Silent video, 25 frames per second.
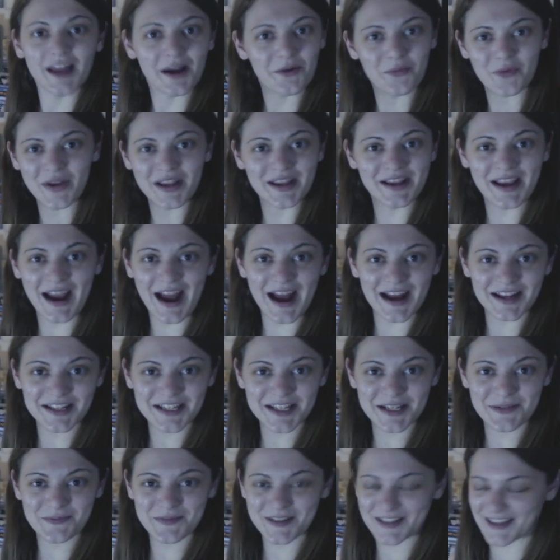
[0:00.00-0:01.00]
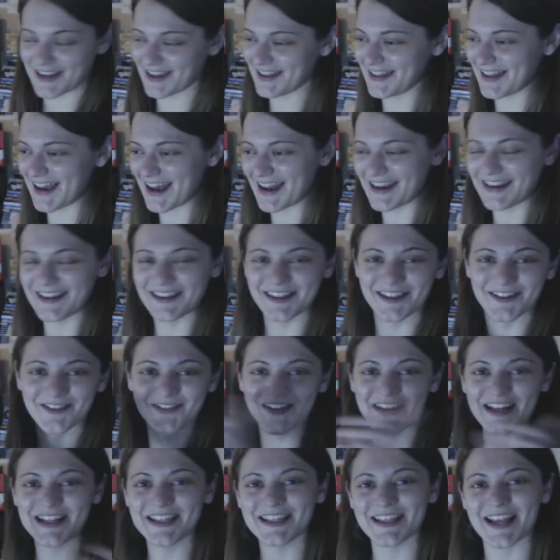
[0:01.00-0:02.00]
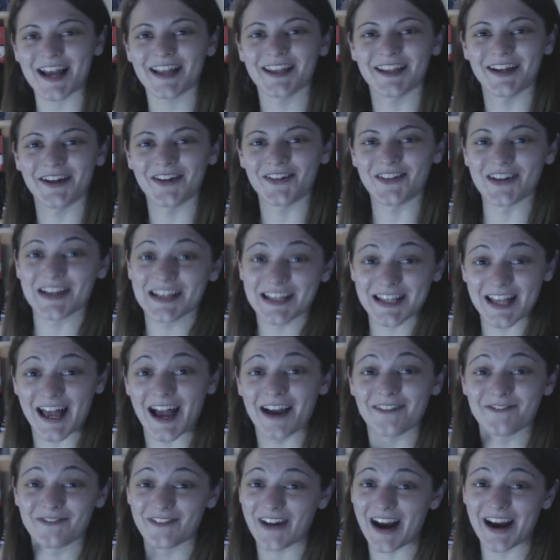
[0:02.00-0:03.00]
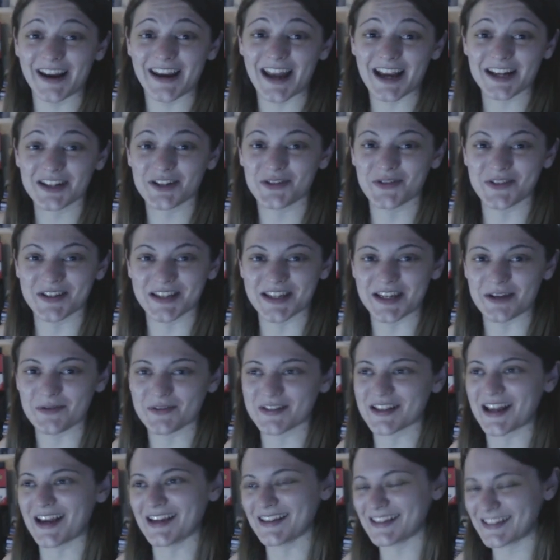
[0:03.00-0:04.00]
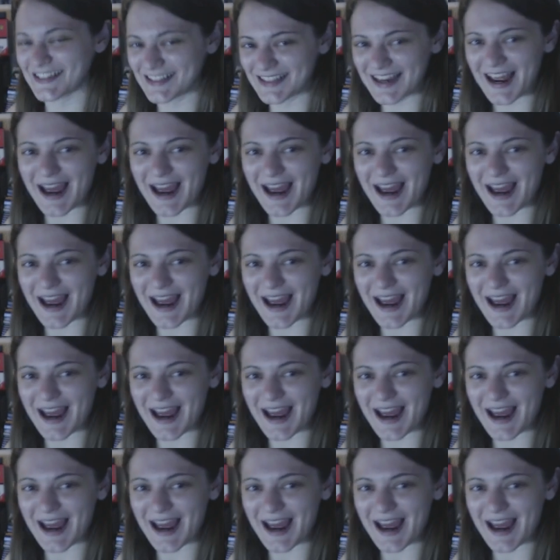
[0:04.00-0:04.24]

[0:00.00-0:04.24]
like we gasped, and then the reseller was like right next to us and he was like,